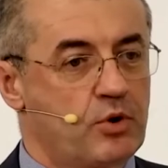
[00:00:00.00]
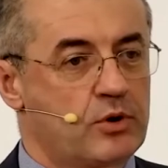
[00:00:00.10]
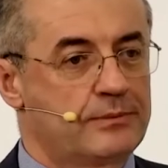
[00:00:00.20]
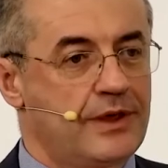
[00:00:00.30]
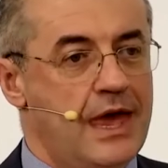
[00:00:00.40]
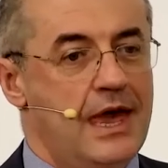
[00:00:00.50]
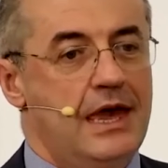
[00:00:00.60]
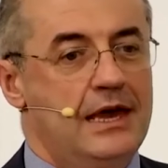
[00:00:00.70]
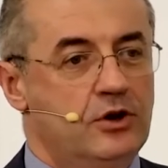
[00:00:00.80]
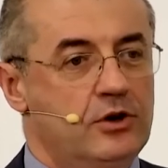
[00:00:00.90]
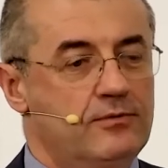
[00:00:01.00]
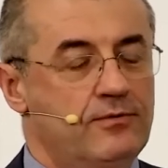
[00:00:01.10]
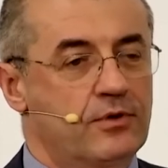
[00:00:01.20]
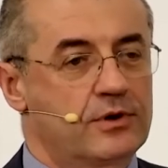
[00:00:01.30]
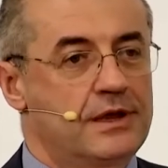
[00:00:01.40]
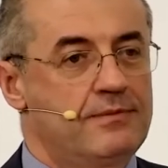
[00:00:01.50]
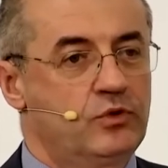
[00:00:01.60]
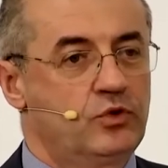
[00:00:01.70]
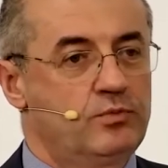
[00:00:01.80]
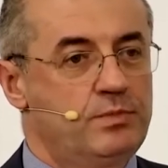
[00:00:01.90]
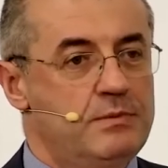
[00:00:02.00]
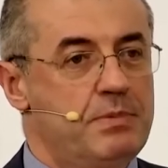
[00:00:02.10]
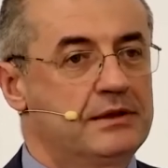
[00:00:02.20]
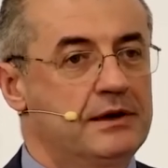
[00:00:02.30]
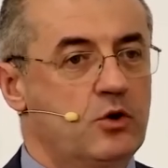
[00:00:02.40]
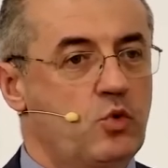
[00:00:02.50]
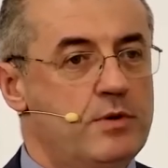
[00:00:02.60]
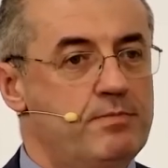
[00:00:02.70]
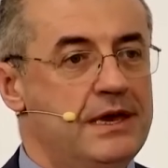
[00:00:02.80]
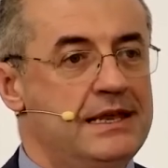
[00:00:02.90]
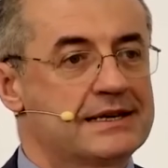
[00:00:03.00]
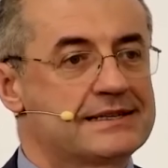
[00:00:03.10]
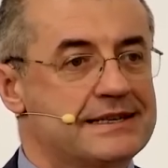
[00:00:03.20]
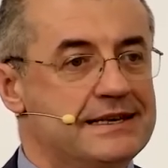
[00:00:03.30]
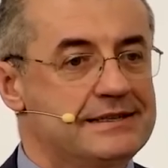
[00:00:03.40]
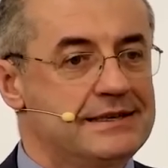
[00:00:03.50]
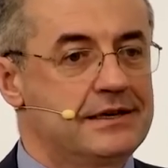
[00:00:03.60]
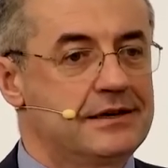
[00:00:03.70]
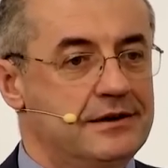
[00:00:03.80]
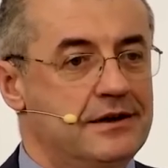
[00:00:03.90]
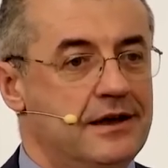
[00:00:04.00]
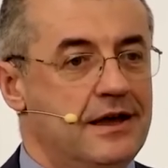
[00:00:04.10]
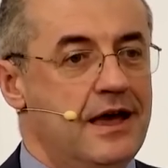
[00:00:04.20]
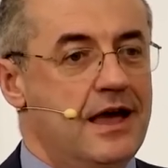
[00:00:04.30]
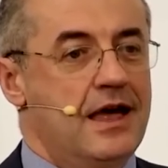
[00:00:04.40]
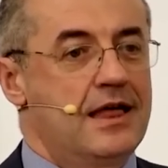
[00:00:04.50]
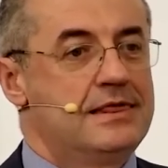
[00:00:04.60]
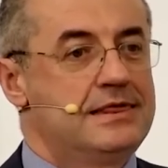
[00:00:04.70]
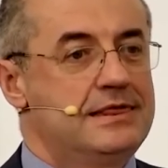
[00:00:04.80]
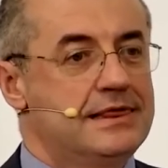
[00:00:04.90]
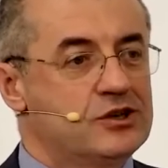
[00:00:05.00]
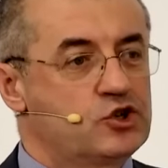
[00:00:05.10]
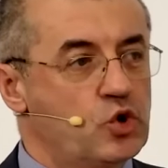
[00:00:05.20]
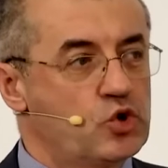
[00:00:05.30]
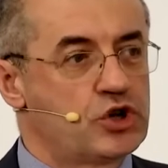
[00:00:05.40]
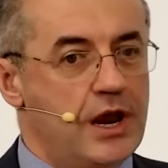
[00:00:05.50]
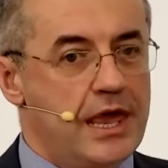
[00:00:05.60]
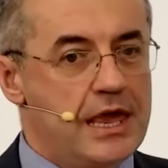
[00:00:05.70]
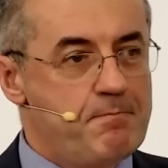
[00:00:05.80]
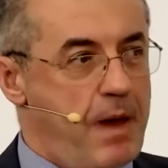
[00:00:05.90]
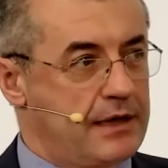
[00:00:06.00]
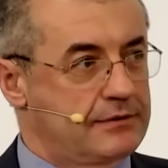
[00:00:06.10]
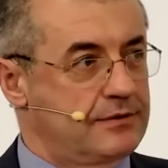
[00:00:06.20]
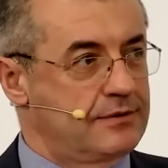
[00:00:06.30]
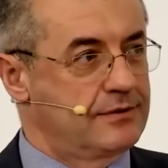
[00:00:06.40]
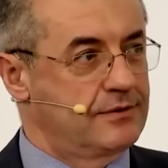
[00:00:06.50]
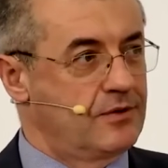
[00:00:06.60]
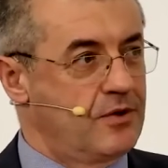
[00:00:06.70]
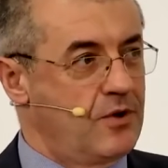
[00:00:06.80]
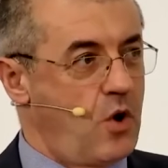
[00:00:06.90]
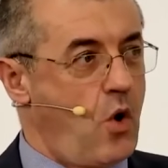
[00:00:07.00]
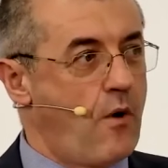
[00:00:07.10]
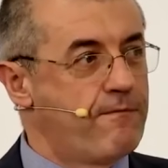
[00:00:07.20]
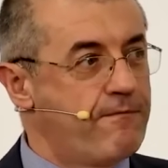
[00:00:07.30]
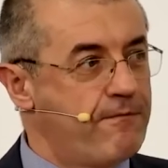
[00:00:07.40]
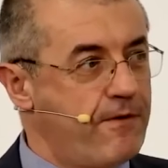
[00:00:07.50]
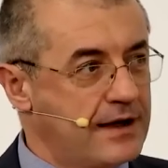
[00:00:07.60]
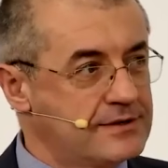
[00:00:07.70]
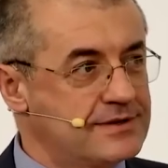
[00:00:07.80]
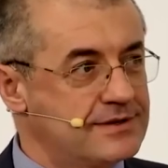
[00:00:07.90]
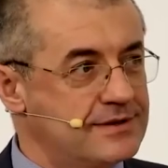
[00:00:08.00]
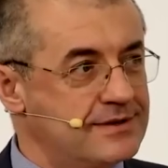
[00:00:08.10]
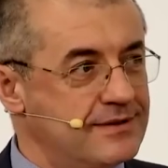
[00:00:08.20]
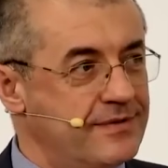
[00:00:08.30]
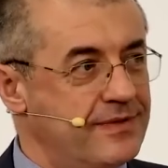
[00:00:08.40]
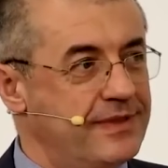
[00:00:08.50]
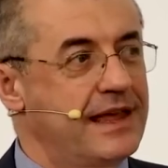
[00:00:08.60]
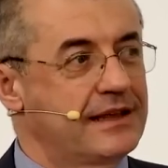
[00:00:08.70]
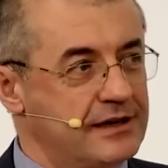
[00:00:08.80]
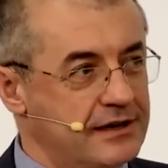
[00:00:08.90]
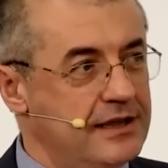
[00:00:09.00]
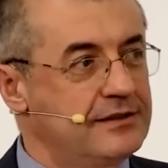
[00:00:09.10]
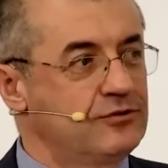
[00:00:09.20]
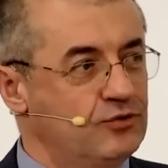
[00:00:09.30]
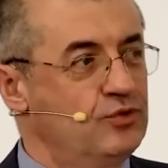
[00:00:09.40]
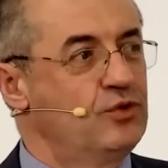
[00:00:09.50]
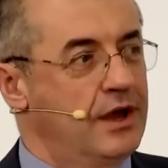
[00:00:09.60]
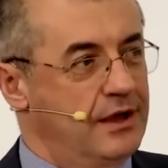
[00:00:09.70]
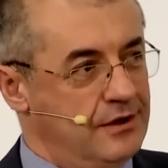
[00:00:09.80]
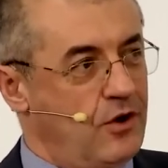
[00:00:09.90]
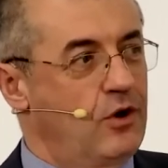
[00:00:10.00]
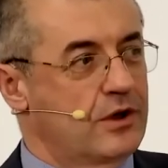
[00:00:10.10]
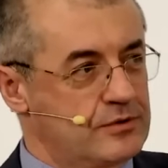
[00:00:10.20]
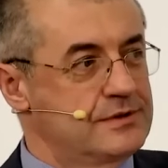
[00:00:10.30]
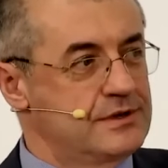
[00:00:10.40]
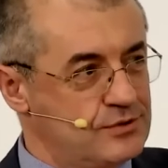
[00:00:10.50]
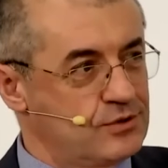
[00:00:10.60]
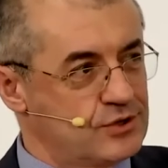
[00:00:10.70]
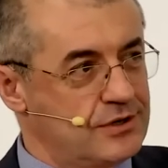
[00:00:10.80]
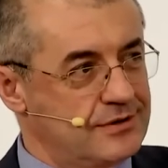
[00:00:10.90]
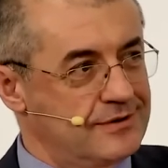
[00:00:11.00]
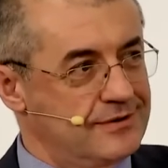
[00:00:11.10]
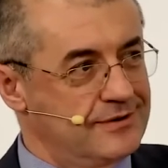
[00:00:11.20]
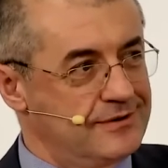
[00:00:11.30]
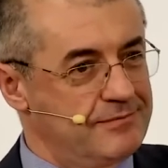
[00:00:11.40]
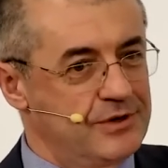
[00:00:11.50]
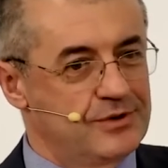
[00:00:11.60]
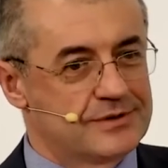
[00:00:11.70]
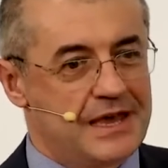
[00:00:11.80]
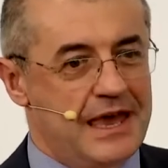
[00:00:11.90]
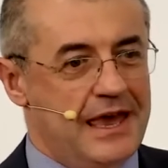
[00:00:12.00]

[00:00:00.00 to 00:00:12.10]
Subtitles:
programs in order for them to be better equipped in assessing the social impact of facts that are related to mm-hmm. Holocaust distortion. Because